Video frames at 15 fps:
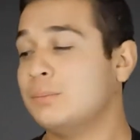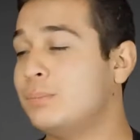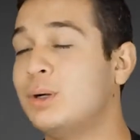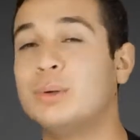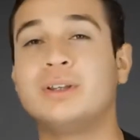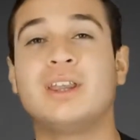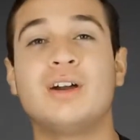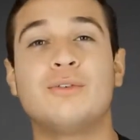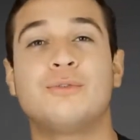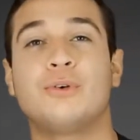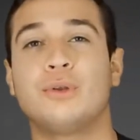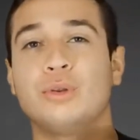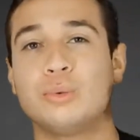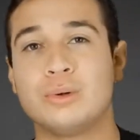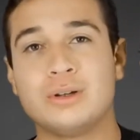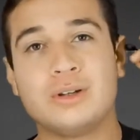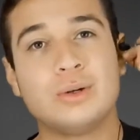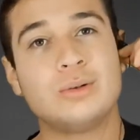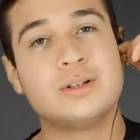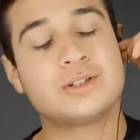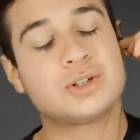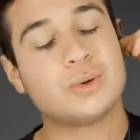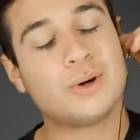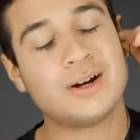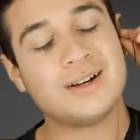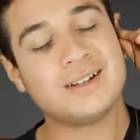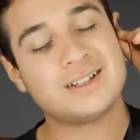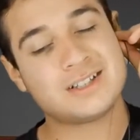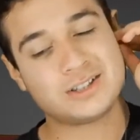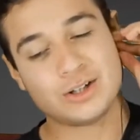But without further ado, let's go ahead
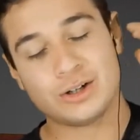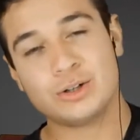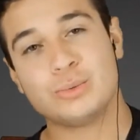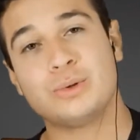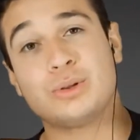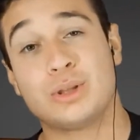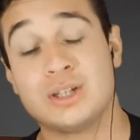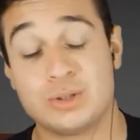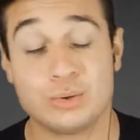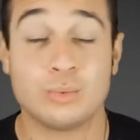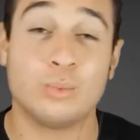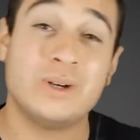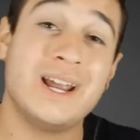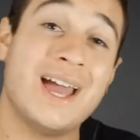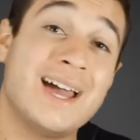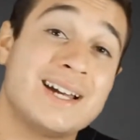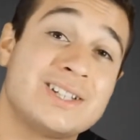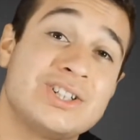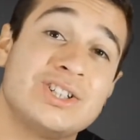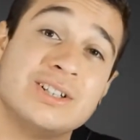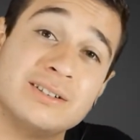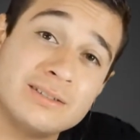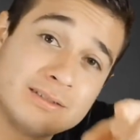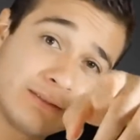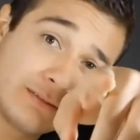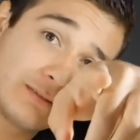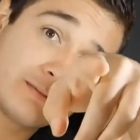and get started with this reaction.